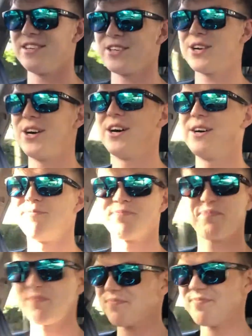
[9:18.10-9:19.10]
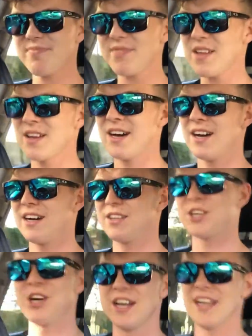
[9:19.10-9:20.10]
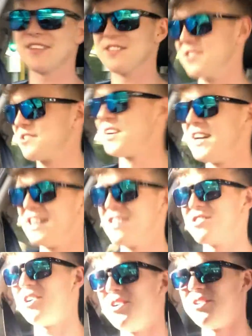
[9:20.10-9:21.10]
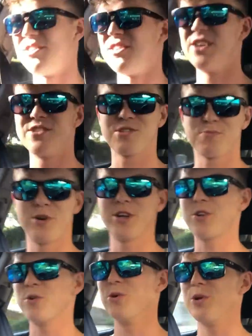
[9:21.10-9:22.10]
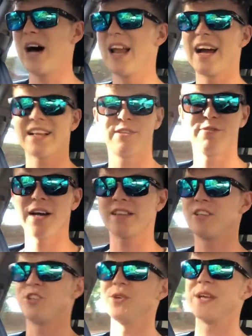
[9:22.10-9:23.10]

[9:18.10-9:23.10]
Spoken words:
in a car like this, so those are pretty cool. I like the fact that you